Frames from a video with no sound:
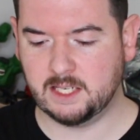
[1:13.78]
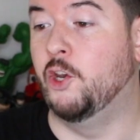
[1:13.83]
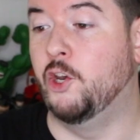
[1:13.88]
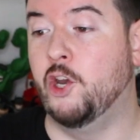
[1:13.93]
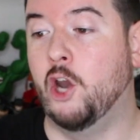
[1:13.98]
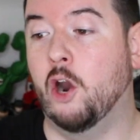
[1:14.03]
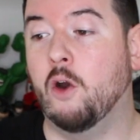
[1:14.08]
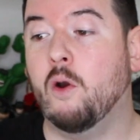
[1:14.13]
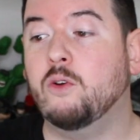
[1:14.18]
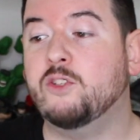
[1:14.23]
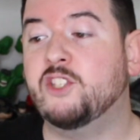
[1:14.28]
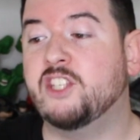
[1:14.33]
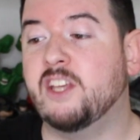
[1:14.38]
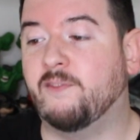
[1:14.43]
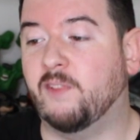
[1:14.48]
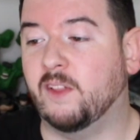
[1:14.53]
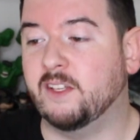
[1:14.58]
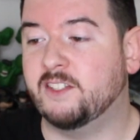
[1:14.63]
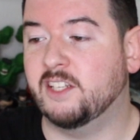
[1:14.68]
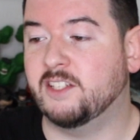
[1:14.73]

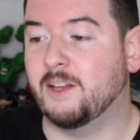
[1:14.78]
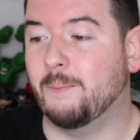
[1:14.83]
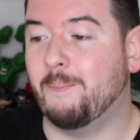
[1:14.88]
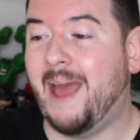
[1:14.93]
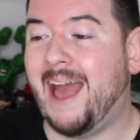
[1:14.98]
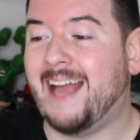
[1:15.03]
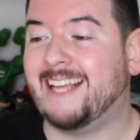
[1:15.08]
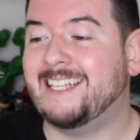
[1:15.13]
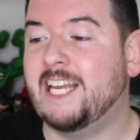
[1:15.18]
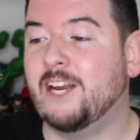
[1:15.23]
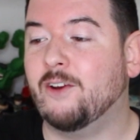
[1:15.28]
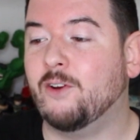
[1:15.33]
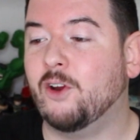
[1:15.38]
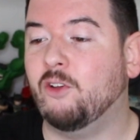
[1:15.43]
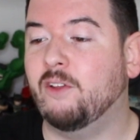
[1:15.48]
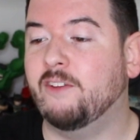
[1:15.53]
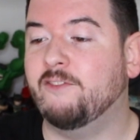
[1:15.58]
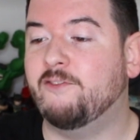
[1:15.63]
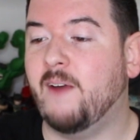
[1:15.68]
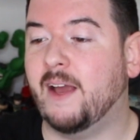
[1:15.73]
Neurosyphilis is a
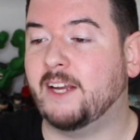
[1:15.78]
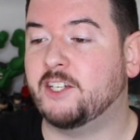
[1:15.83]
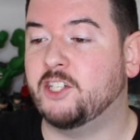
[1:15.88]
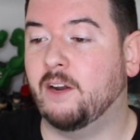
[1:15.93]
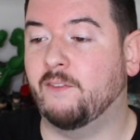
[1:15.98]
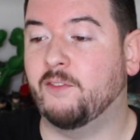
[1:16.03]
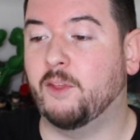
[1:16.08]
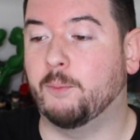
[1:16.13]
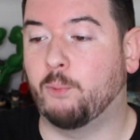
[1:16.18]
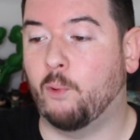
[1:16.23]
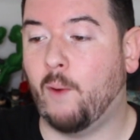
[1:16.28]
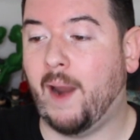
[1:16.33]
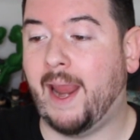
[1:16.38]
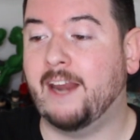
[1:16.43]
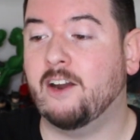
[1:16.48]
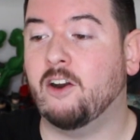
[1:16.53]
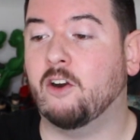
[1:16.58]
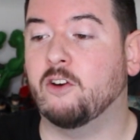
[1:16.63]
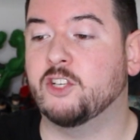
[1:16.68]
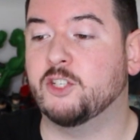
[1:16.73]
bacterial infection of the
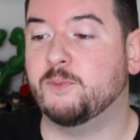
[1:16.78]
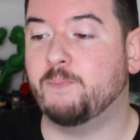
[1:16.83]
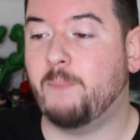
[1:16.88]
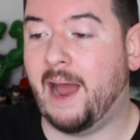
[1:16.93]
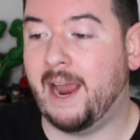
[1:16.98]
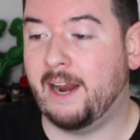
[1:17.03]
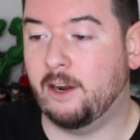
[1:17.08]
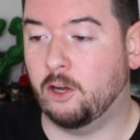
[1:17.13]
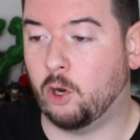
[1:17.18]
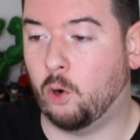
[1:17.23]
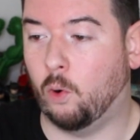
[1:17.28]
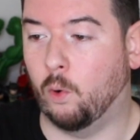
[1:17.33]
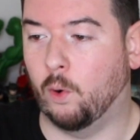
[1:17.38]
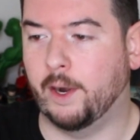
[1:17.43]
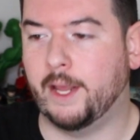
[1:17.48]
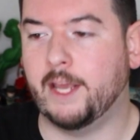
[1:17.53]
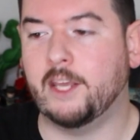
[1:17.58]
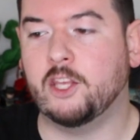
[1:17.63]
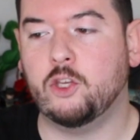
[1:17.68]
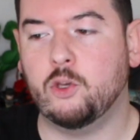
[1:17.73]
brain or spinal
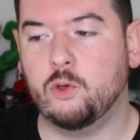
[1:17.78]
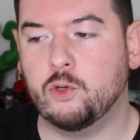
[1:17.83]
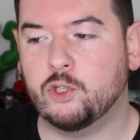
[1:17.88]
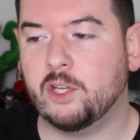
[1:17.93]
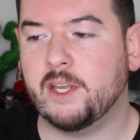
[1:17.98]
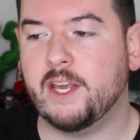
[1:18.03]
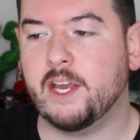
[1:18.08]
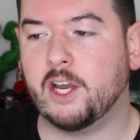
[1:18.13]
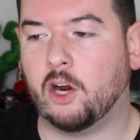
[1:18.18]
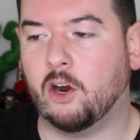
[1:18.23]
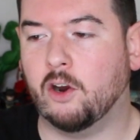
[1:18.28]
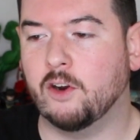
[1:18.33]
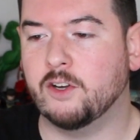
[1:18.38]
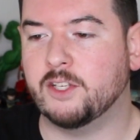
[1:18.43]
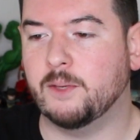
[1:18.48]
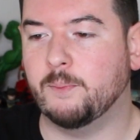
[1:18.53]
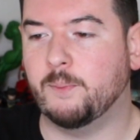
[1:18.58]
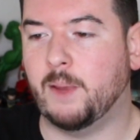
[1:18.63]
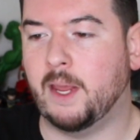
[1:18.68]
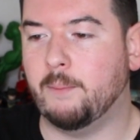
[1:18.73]
cord. It usually
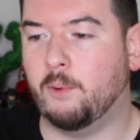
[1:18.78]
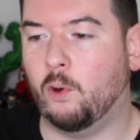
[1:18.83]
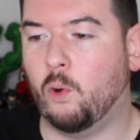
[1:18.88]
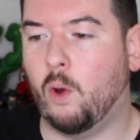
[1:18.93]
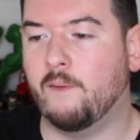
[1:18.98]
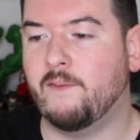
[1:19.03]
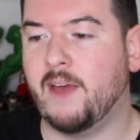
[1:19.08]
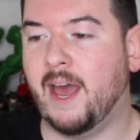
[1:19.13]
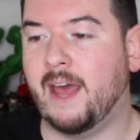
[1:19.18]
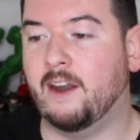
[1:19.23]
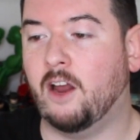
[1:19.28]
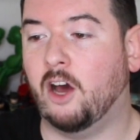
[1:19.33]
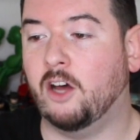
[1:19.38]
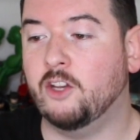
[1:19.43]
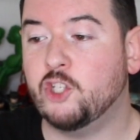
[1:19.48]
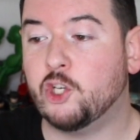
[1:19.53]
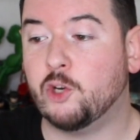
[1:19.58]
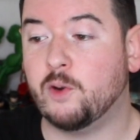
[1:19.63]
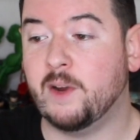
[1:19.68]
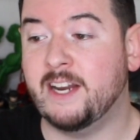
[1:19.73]
occurs in people who have had
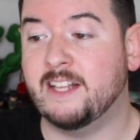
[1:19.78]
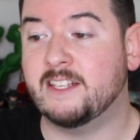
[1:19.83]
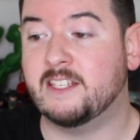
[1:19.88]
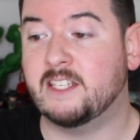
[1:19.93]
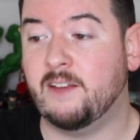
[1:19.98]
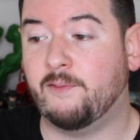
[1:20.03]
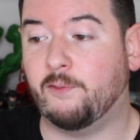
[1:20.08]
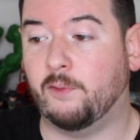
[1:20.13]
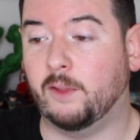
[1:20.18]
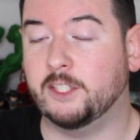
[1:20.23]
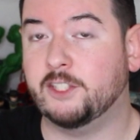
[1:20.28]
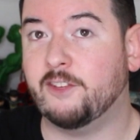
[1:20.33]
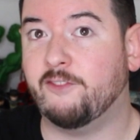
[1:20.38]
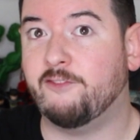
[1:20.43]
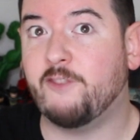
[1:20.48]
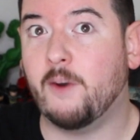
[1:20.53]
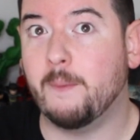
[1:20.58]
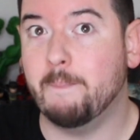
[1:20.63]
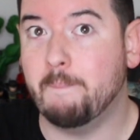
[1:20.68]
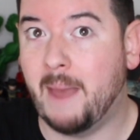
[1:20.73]
untreated syphilis
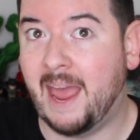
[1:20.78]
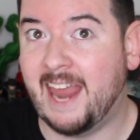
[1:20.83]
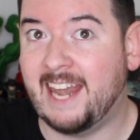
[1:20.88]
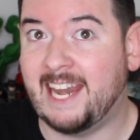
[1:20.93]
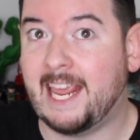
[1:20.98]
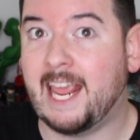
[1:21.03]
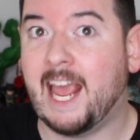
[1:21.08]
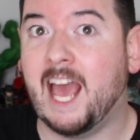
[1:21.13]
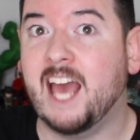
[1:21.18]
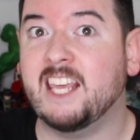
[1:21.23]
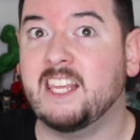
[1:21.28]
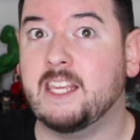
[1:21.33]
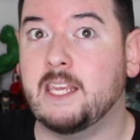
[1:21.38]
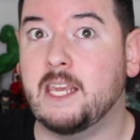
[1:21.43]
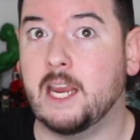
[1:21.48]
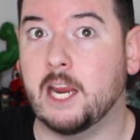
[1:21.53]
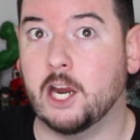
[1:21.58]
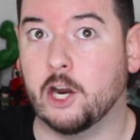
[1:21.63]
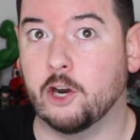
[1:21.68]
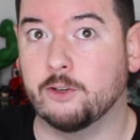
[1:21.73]
for many
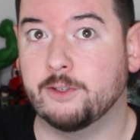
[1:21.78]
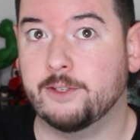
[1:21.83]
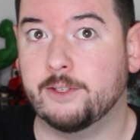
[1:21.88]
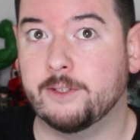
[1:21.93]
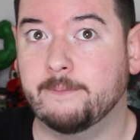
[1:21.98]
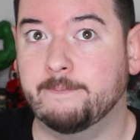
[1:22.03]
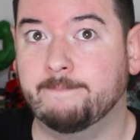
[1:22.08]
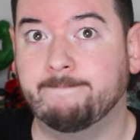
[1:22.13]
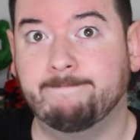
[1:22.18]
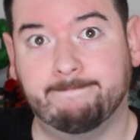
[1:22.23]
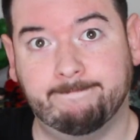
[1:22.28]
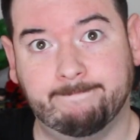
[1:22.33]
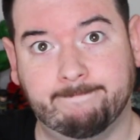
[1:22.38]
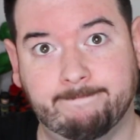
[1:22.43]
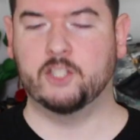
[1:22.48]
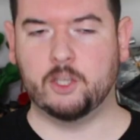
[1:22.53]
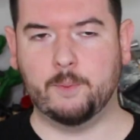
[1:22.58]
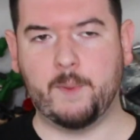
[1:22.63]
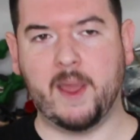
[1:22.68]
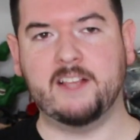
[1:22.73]
years.
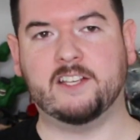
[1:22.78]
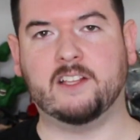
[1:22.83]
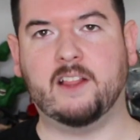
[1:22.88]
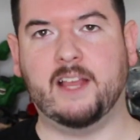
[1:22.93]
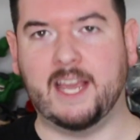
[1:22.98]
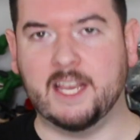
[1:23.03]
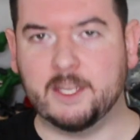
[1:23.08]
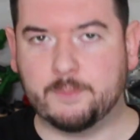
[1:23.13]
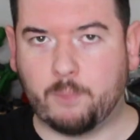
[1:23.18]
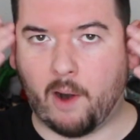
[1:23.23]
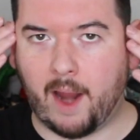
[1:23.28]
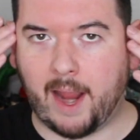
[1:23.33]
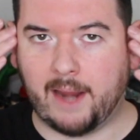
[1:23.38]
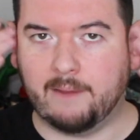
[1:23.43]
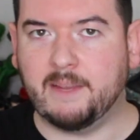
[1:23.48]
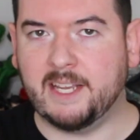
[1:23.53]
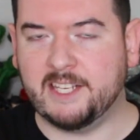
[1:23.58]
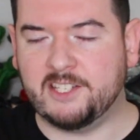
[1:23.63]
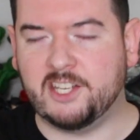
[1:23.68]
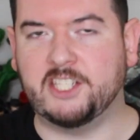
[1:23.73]
So basically, his
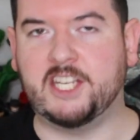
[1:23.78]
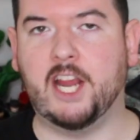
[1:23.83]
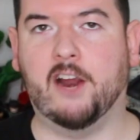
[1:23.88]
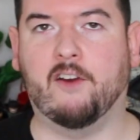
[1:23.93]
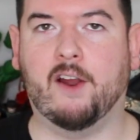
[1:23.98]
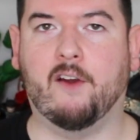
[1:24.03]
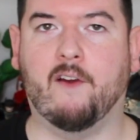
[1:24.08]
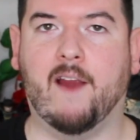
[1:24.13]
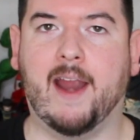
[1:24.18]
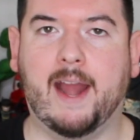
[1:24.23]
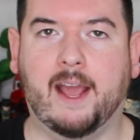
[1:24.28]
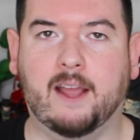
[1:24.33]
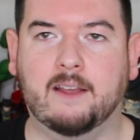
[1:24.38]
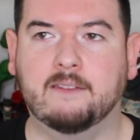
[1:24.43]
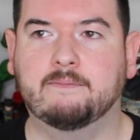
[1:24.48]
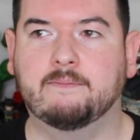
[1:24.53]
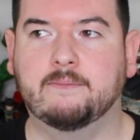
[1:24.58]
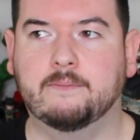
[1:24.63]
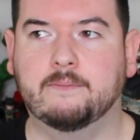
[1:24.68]
brain is deteriorating.